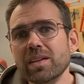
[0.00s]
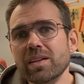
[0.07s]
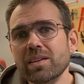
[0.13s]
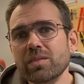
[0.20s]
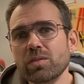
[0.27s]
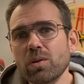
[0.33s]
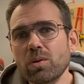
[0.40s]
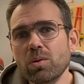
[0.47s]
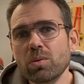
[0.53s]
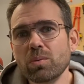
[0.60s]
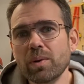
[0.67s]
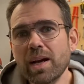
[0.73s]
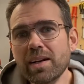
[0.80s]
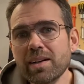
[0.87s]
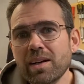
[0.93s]
So
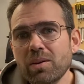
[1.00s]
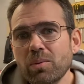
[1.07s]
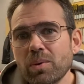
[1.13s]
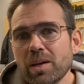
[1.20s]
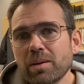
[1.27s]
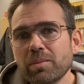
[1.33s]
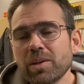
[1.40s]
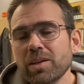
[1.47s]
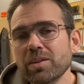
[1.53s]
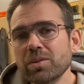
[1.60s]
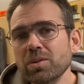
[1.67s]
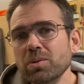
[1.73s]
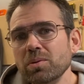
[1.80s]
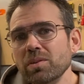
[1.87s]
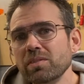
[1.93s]
right now what I'm going to
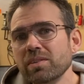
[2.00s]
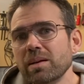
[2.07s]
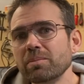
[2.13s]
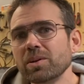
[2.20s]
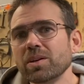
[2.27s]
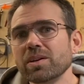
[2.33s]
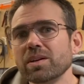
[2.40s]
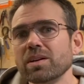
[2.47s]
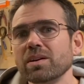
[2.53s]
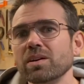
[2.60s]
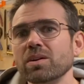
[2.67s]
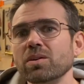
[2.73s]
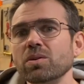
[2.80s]
do is I'm going to